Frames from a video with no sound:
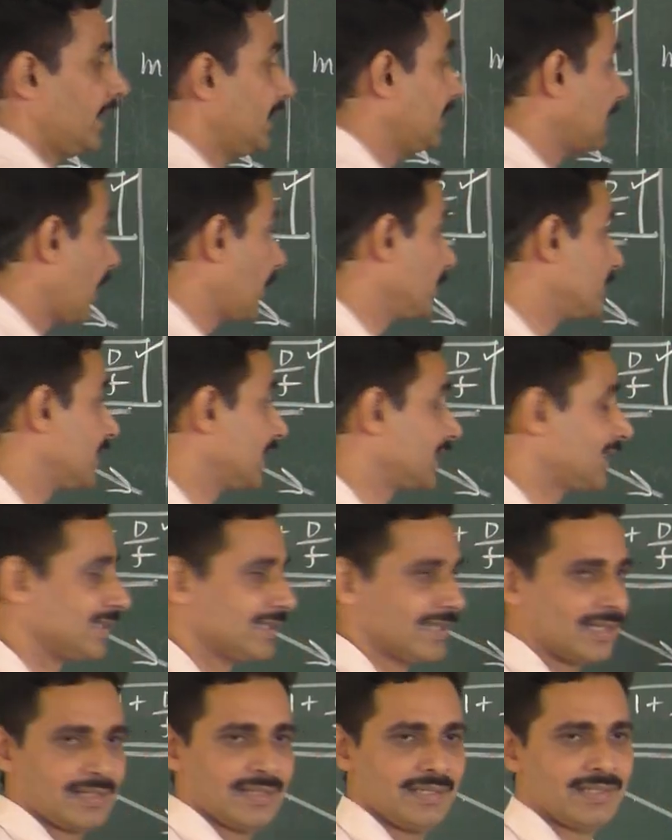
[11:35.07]
when the object
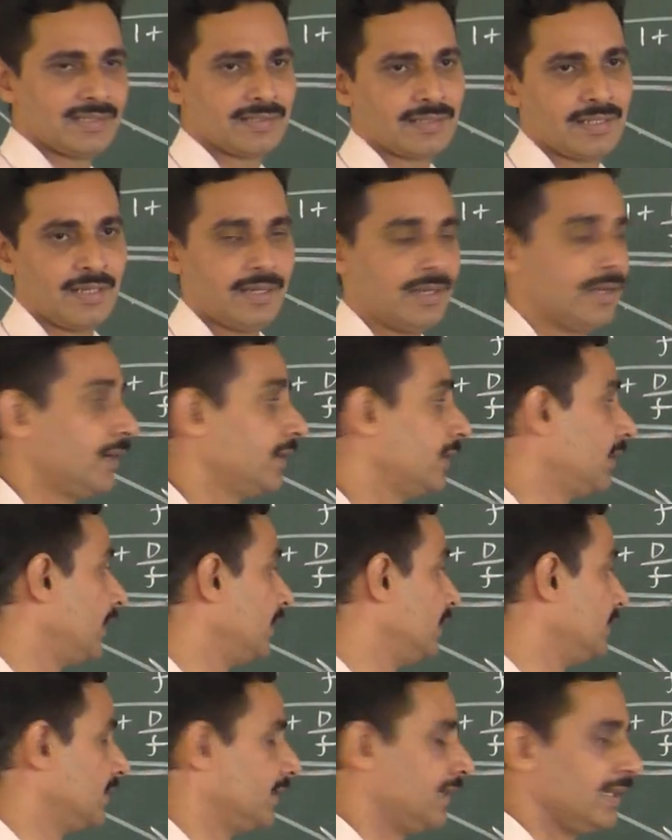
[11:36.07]
is at
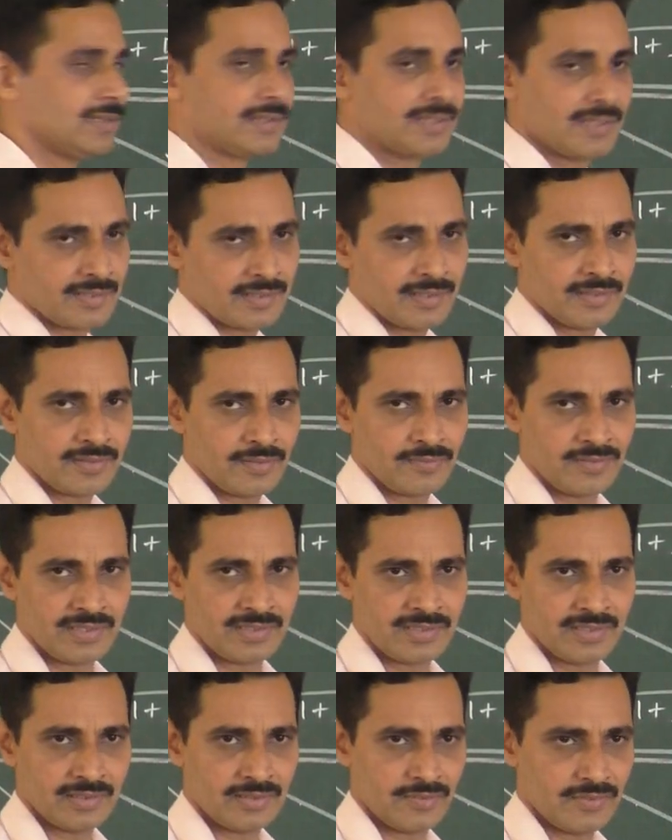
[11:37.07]
least distance of
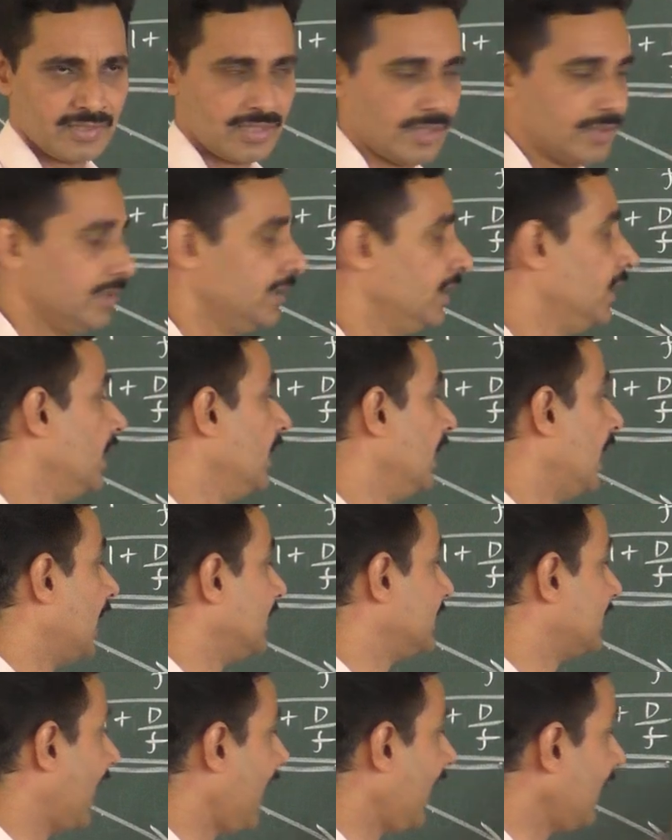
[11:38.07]
distinct vision.
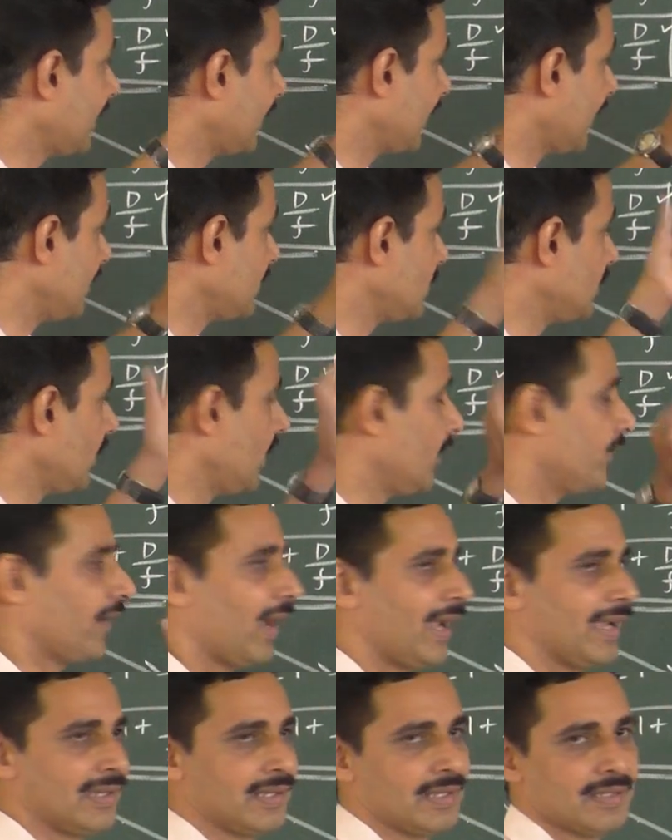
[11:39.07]
And that ratio of
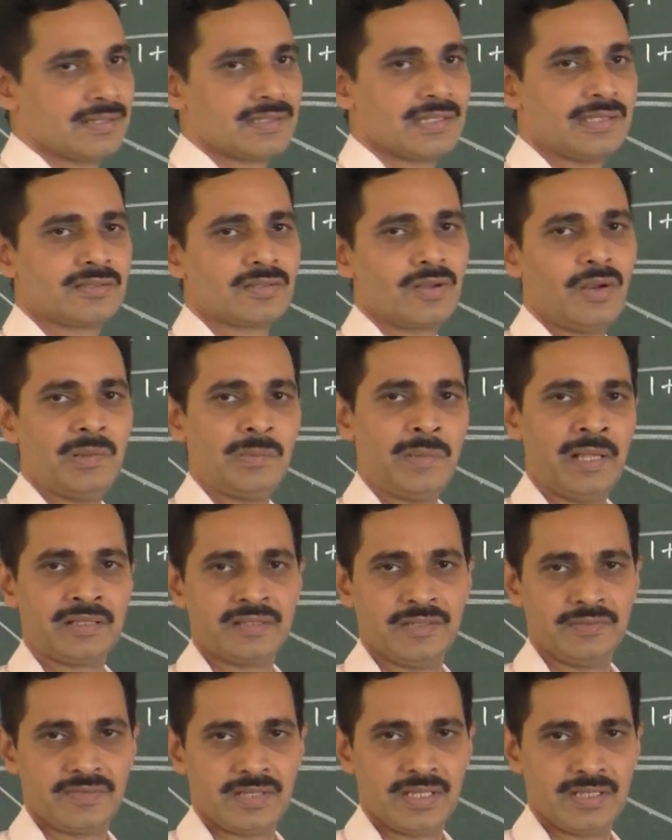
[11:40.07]
angles is called
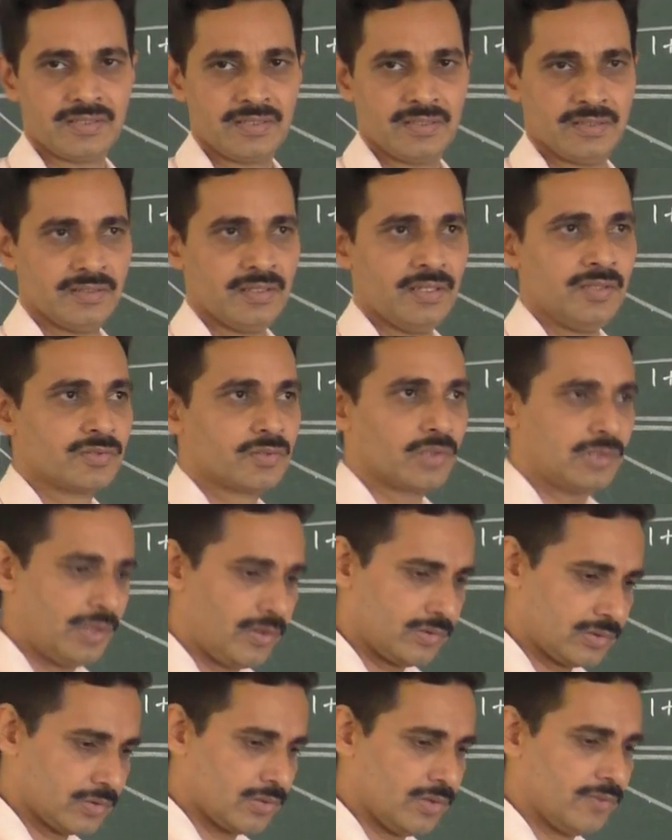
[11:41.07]
magnification. So you
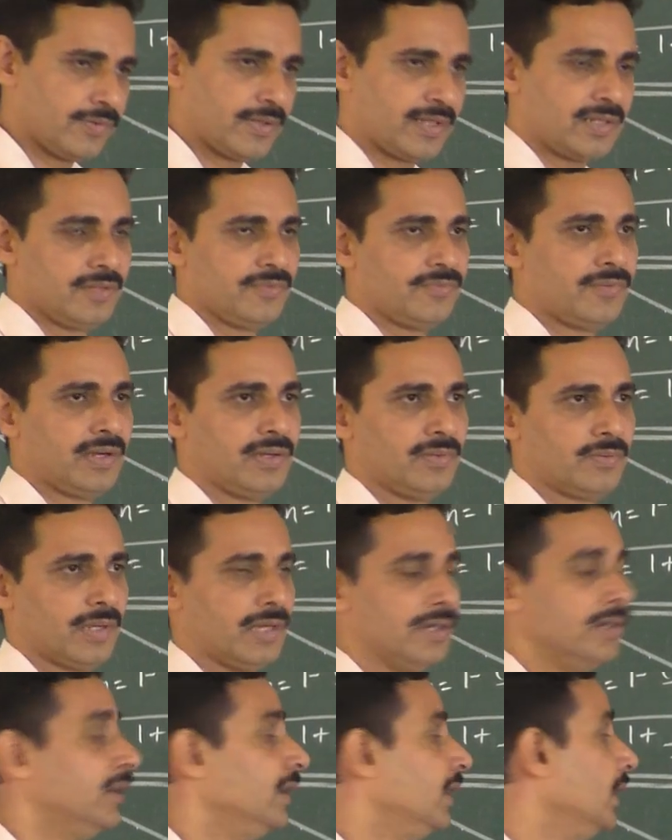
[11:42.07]
have to go for a different
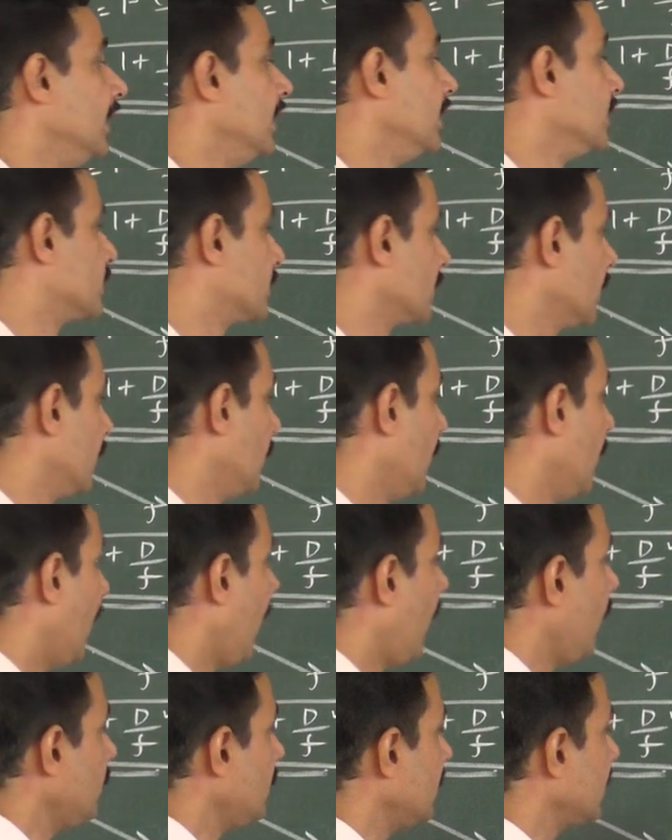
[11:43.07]
one. So
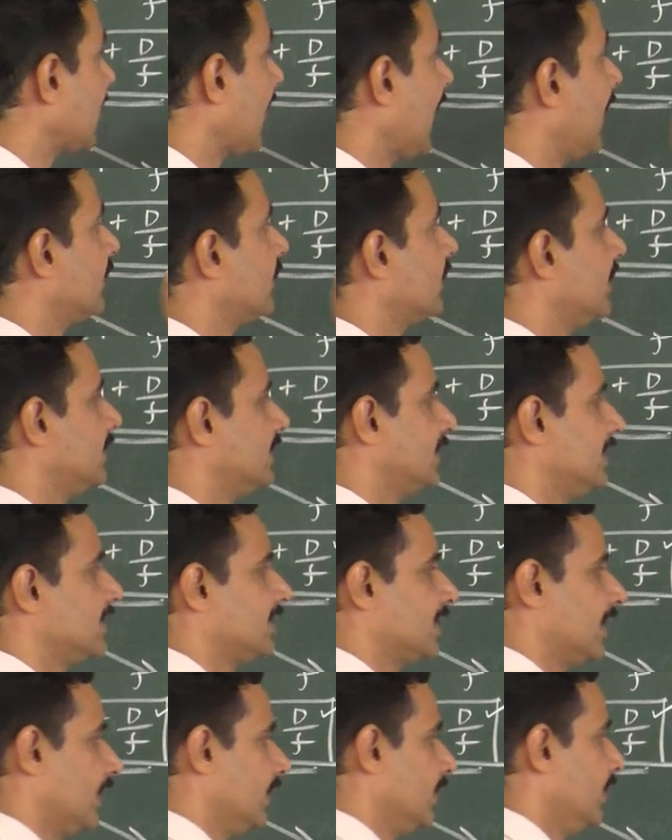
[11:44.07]
how to calculate
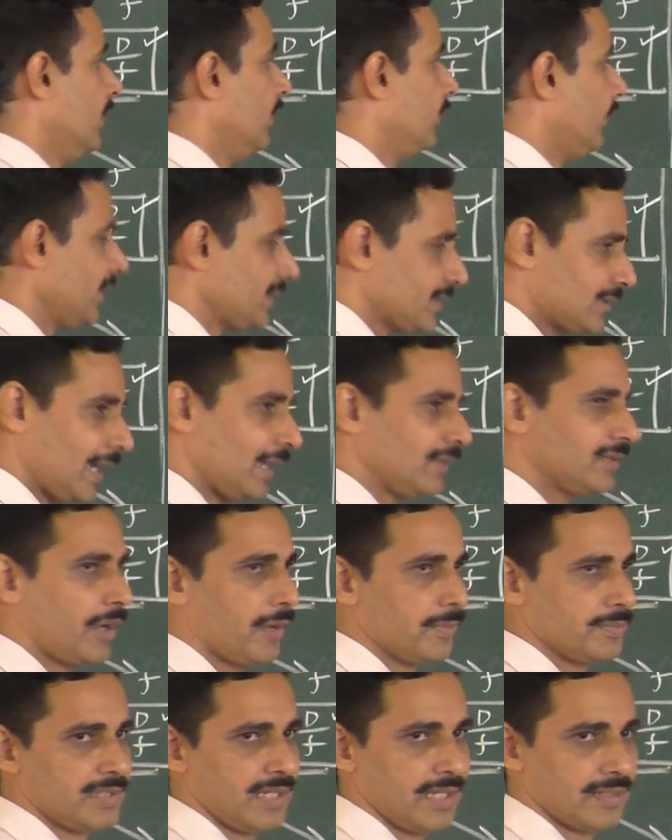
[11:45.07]
this, sir? First take the
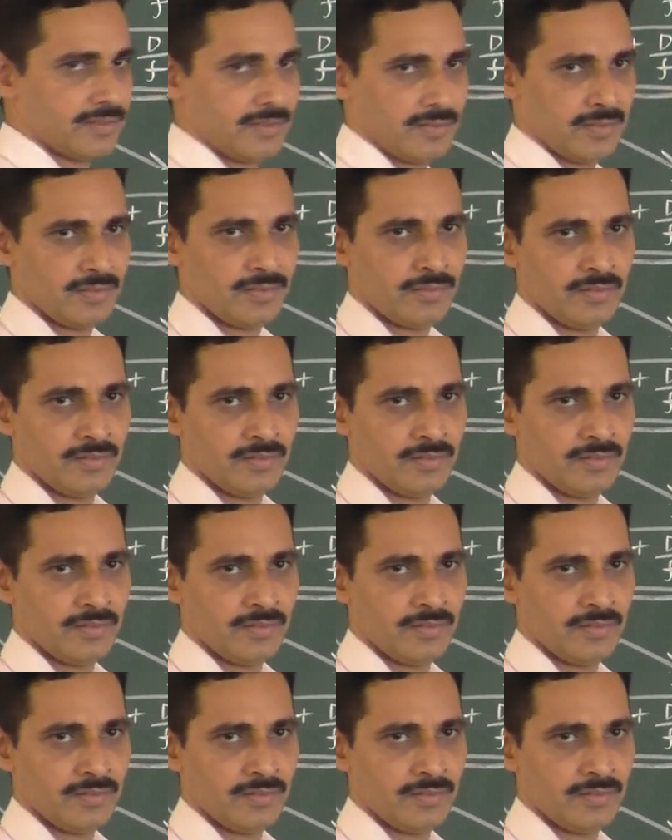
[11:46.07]
object.